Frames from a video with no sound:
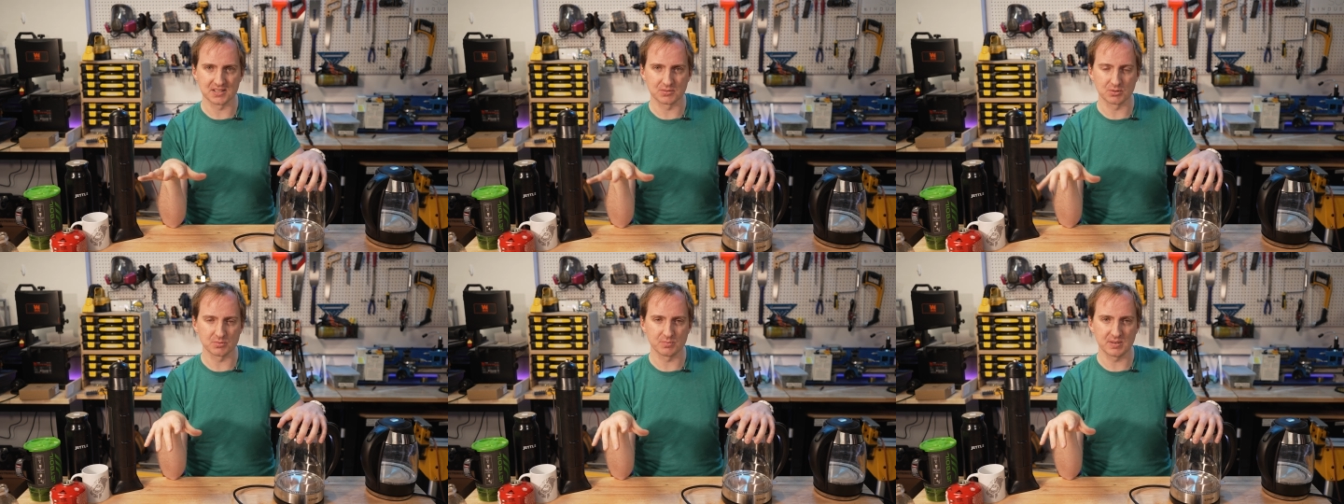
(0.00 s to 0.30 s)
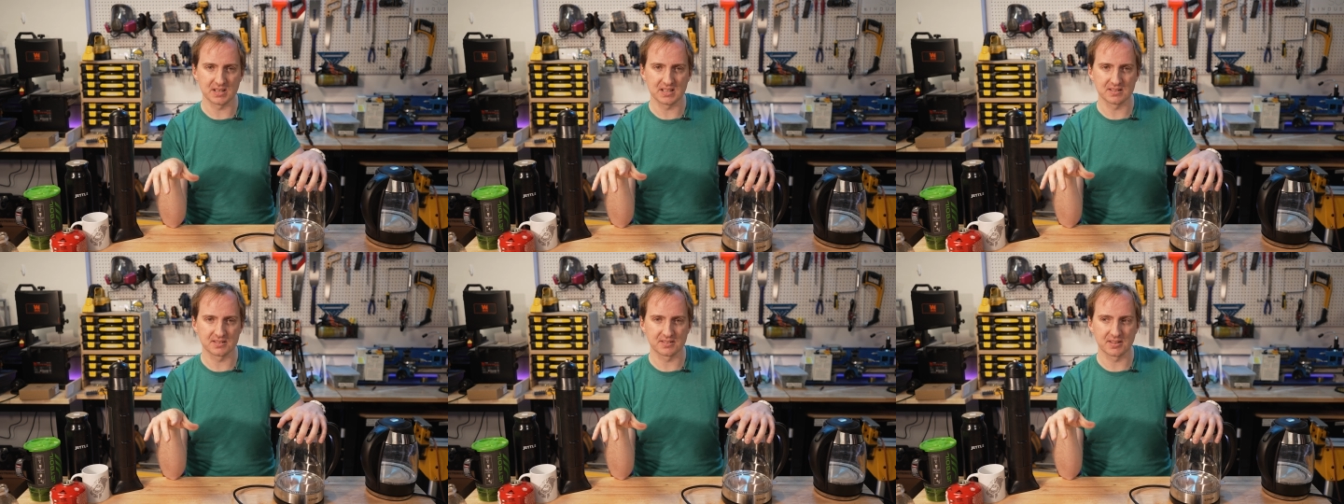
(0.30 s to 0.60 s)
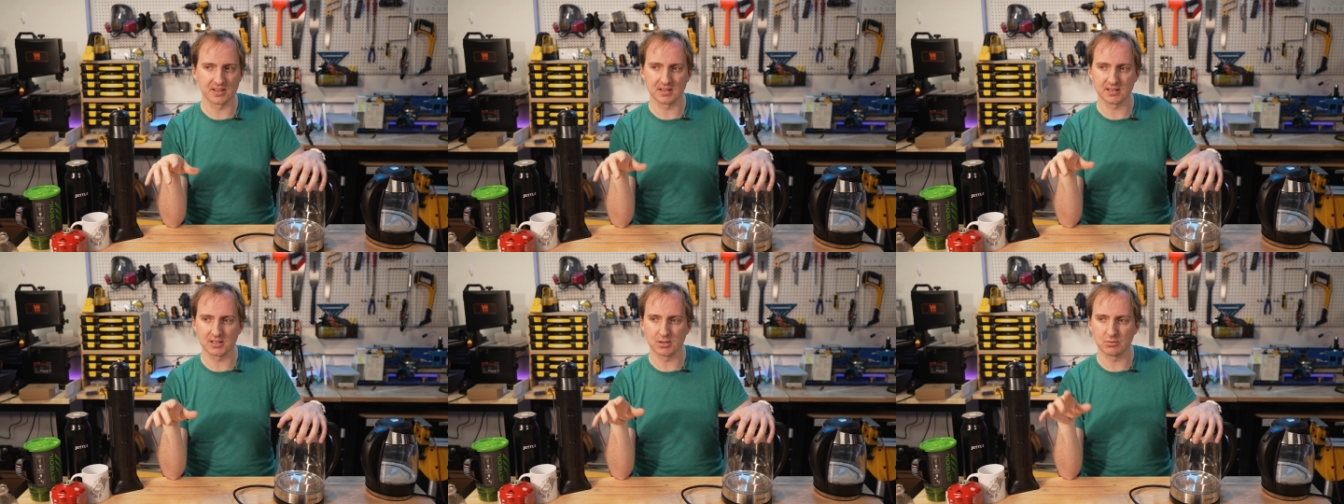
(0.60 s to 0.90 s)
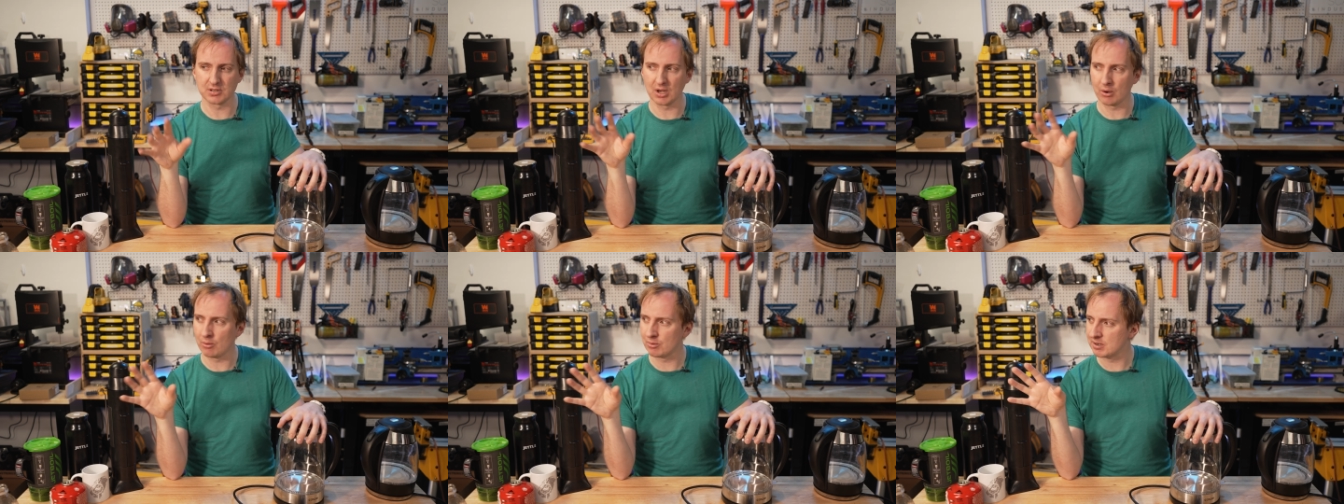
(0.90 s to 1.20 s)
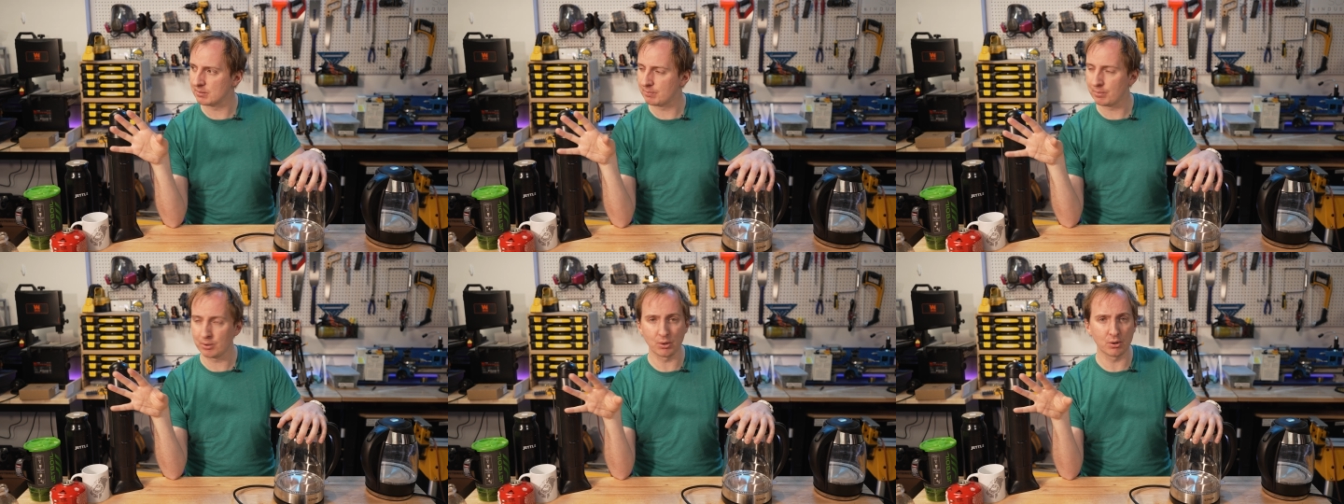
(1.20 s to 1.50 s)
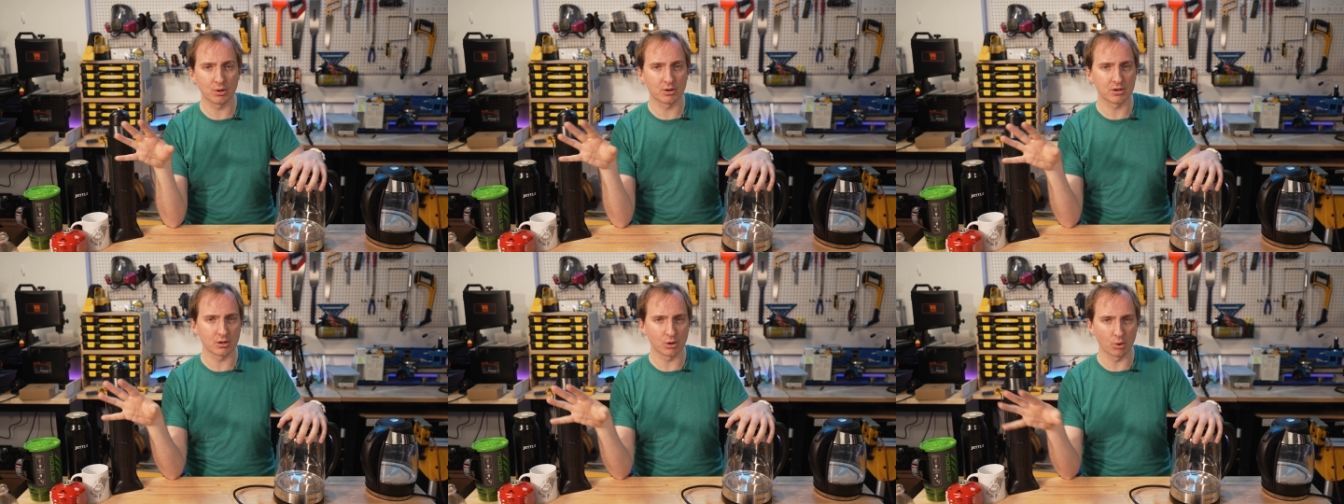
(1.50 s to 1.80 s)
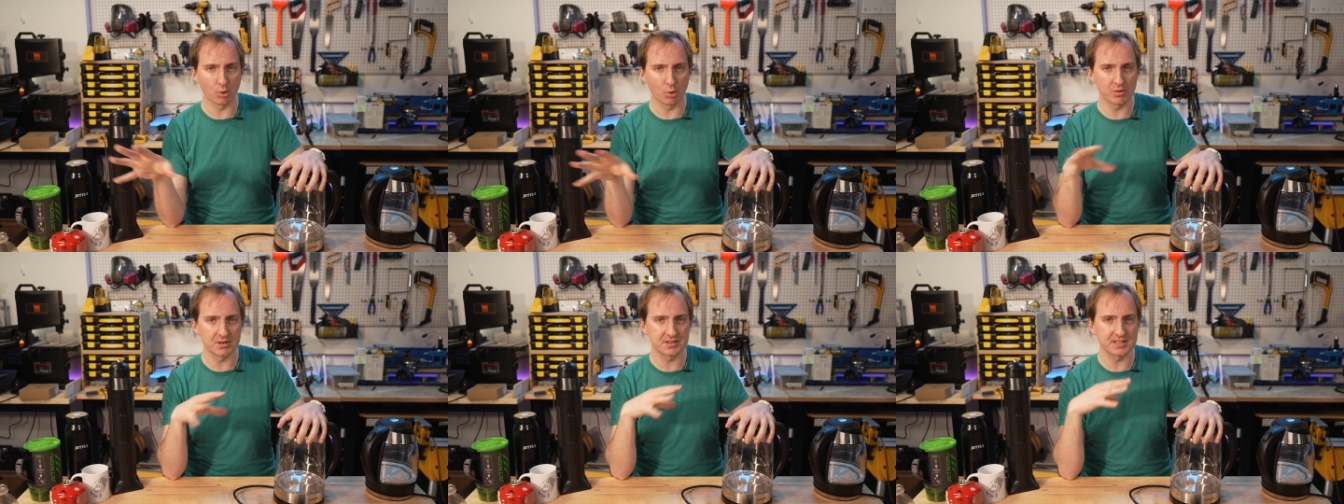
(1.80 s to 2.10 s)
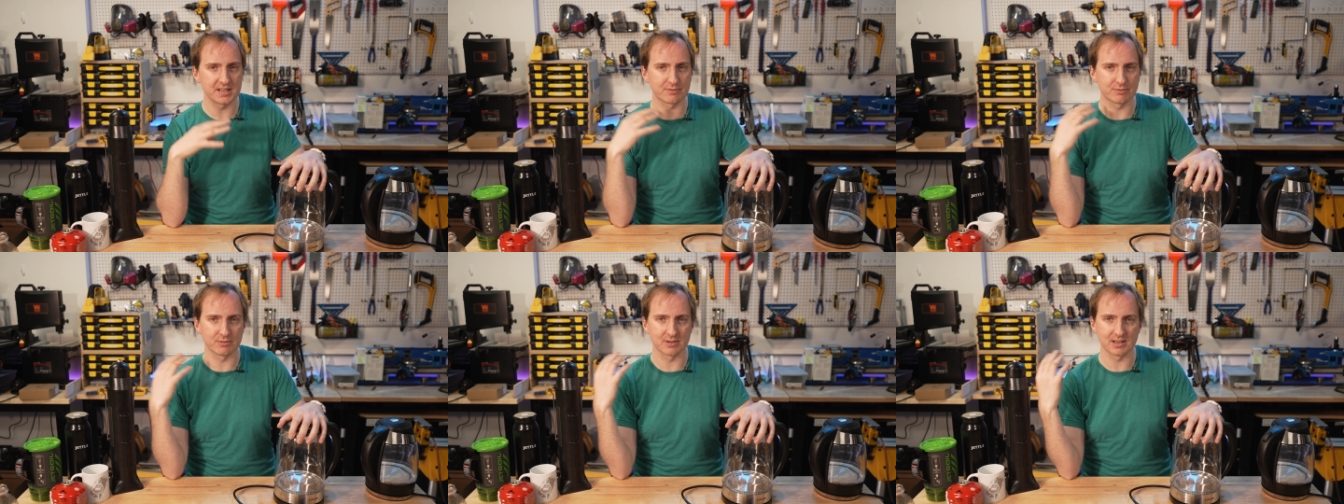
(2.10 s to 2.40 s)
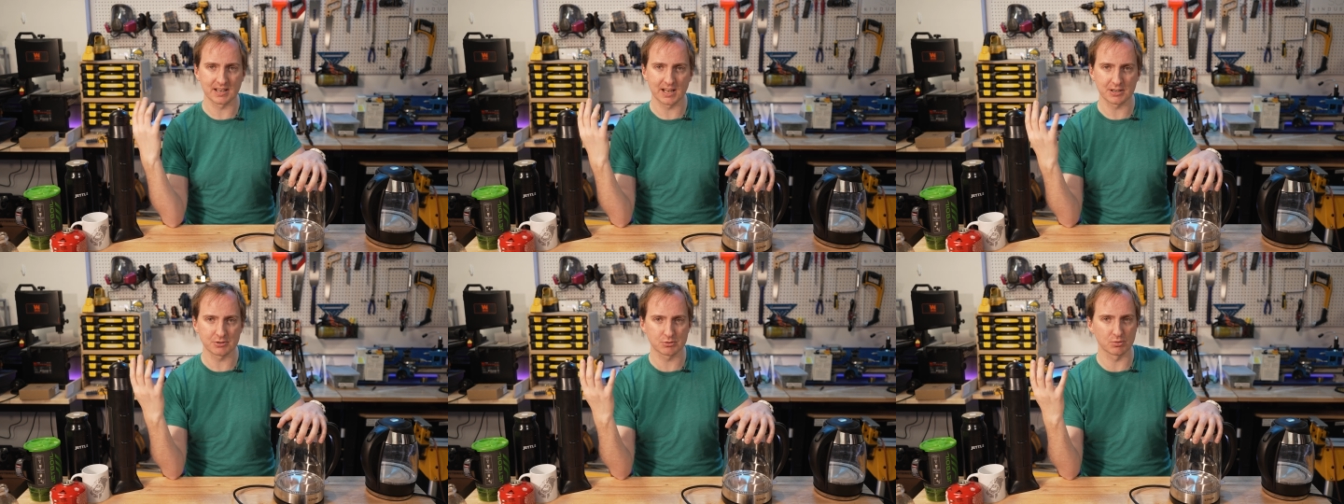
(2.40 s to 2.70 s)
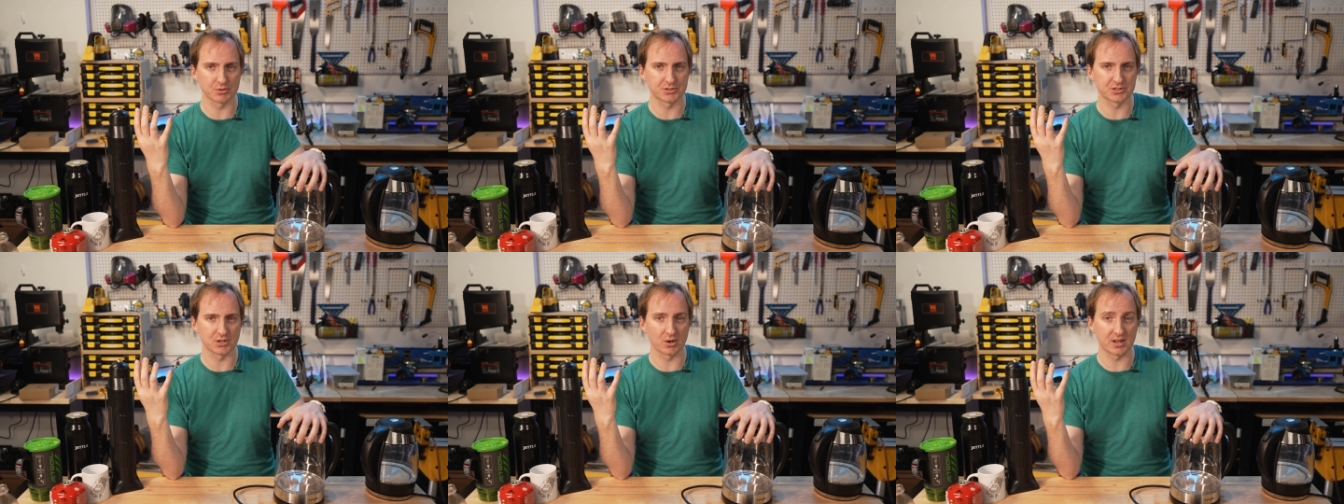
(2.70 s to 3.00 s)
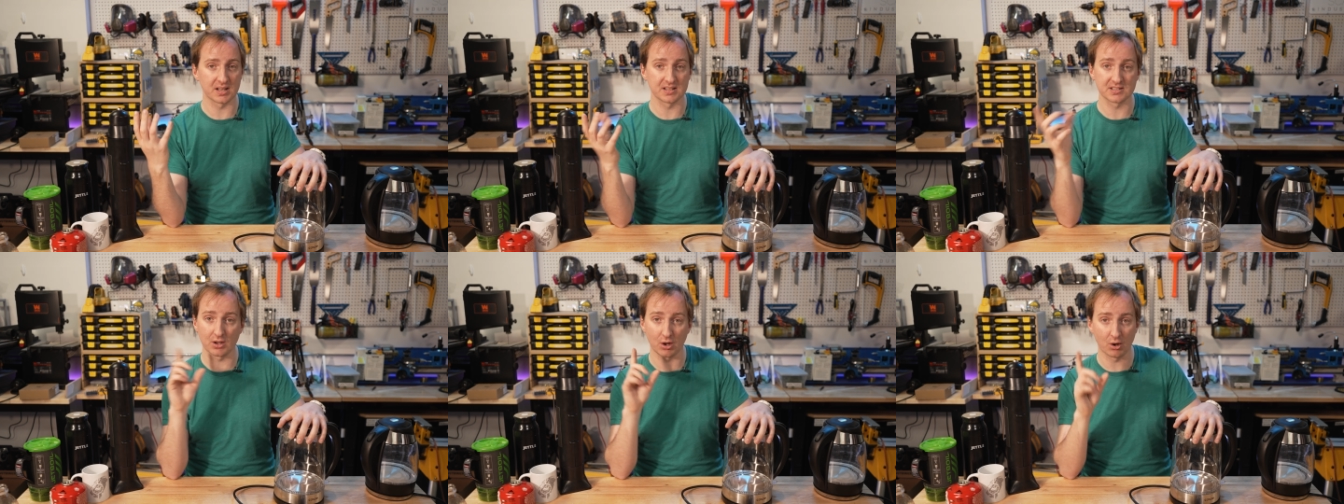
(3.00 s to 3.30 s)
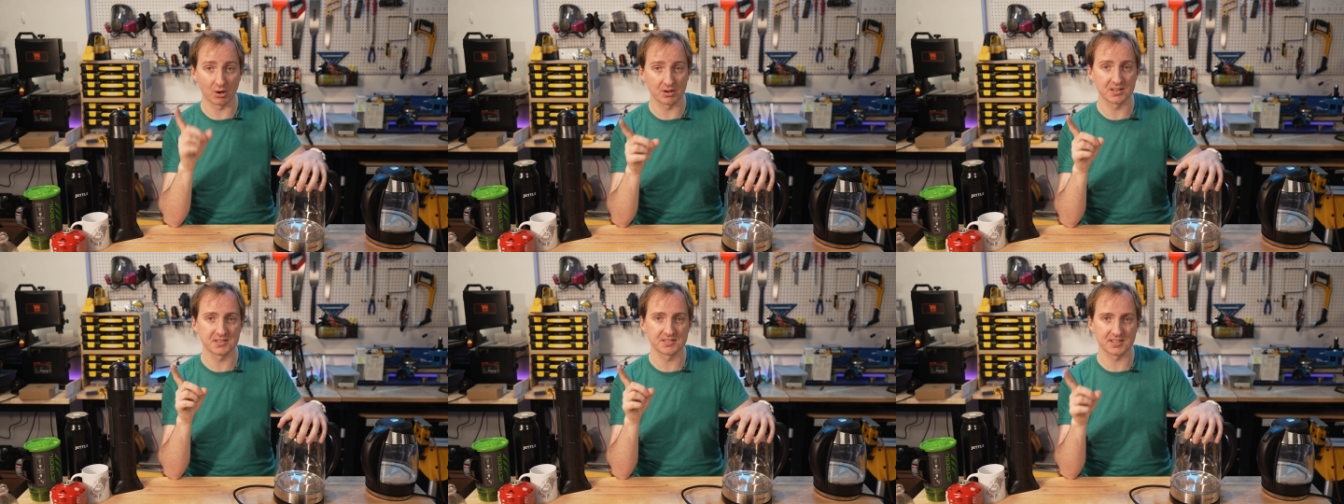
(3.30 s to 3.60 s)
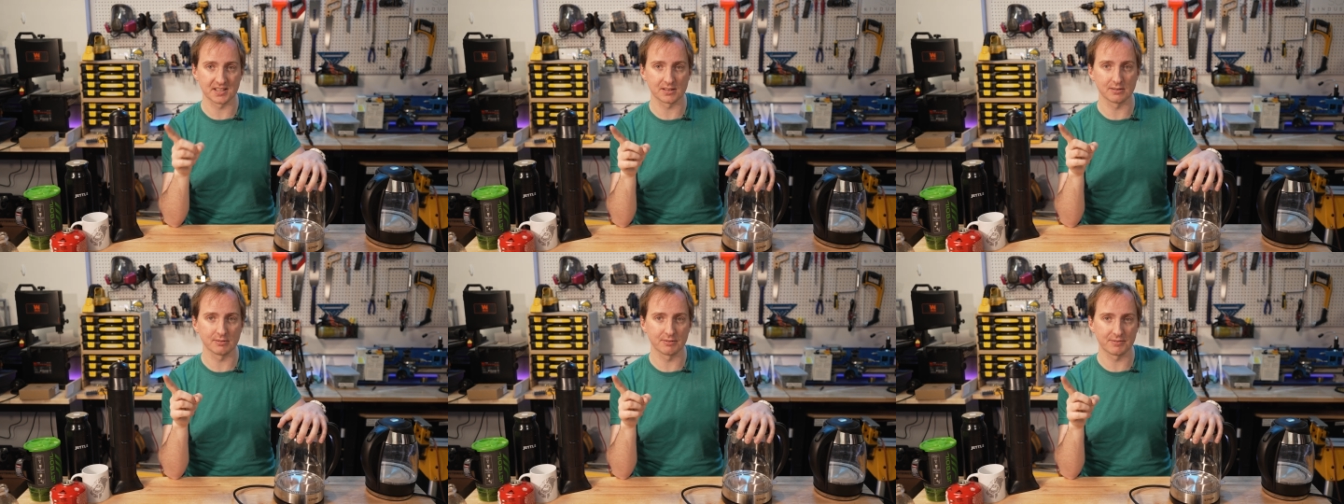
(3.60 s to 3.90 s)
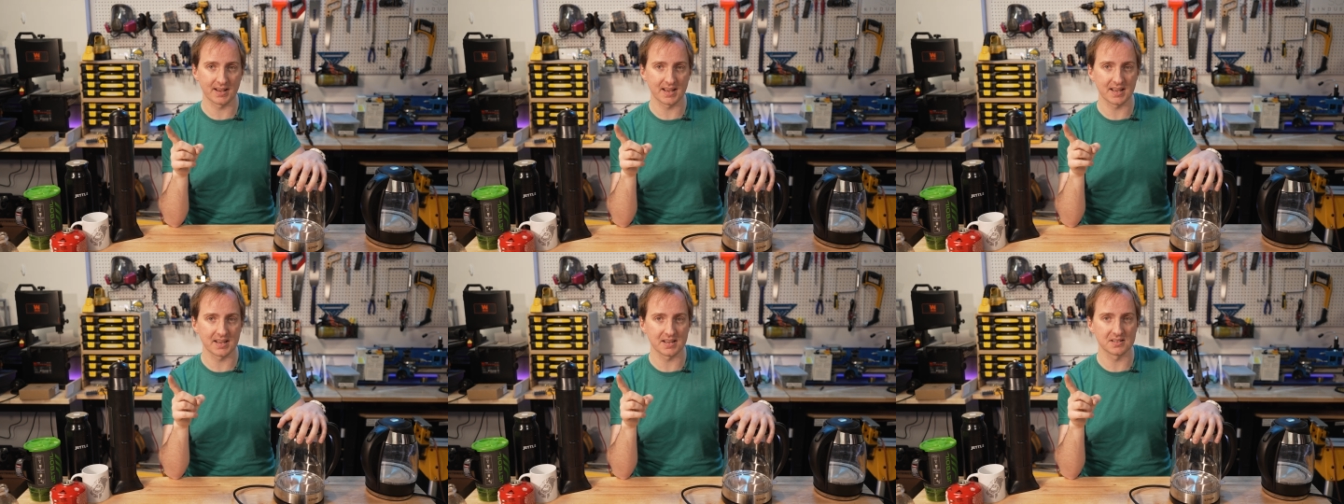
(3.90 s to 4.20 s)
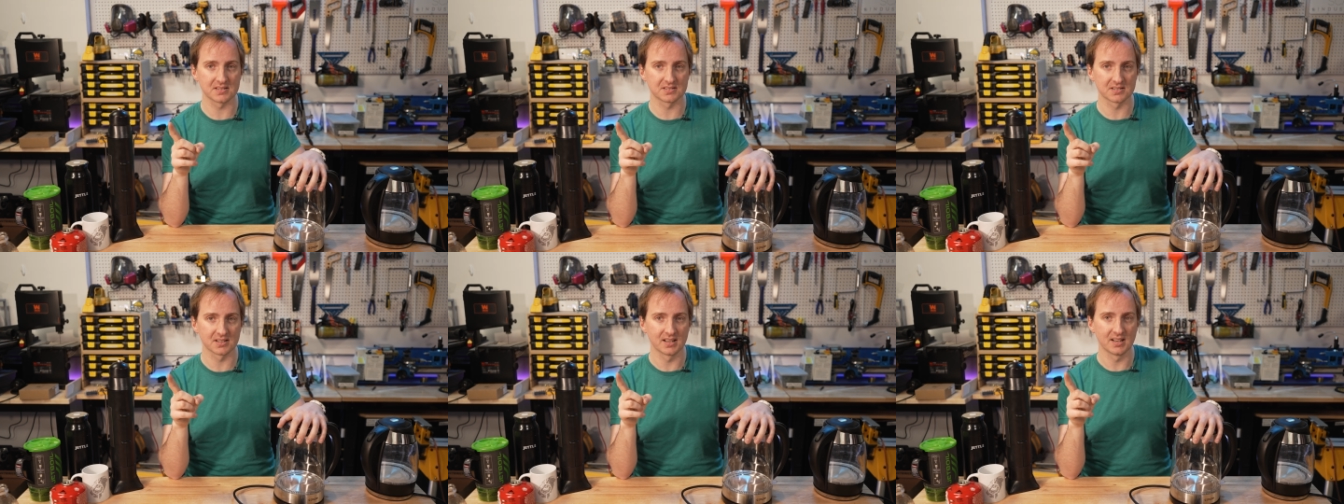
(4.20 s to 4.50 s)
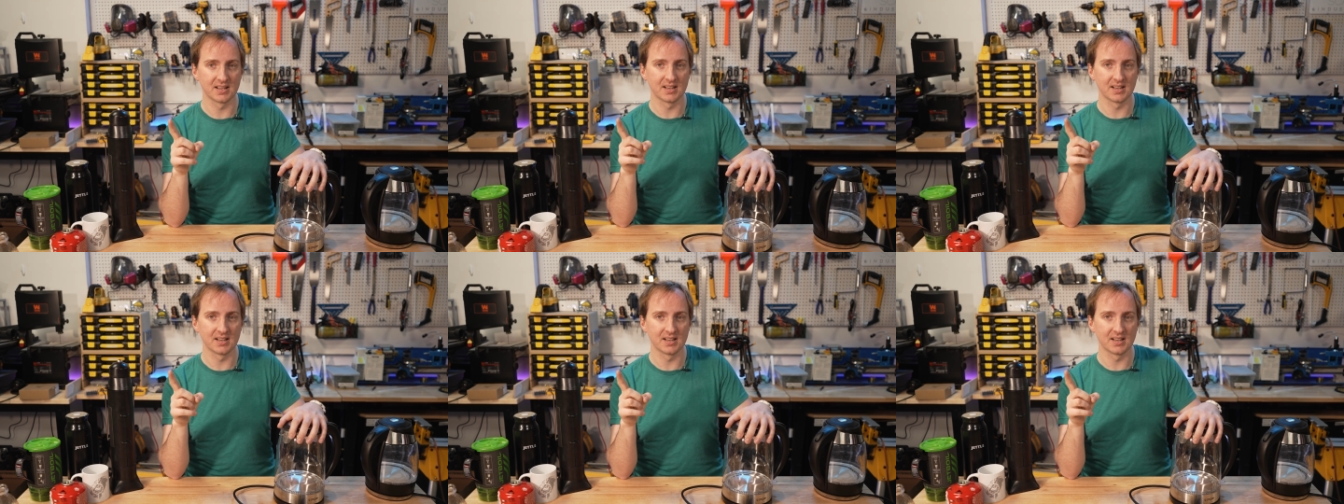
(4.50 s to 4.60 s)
which means that you don't want to put all the different electrical sockets on a single phase.